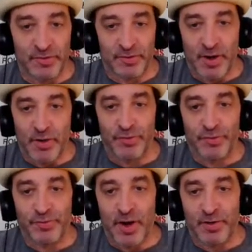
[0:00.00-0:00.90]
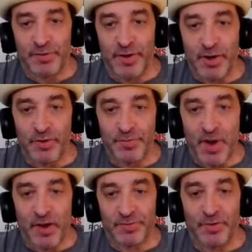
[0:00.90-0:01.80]
as well,
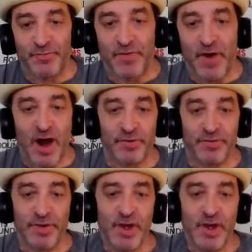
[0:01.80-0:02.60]
possible fires.